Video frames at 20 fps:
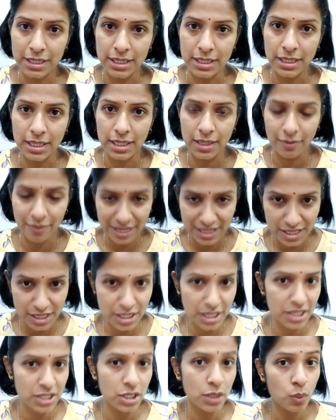the
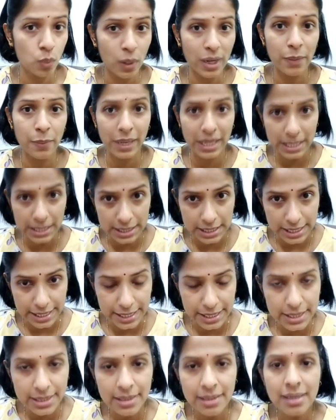vaccination 1 week
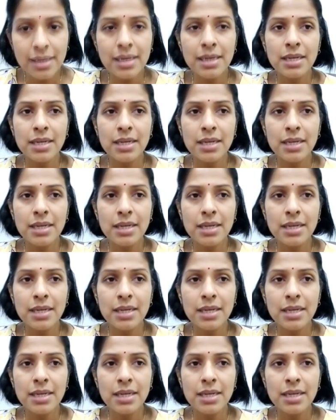earlier,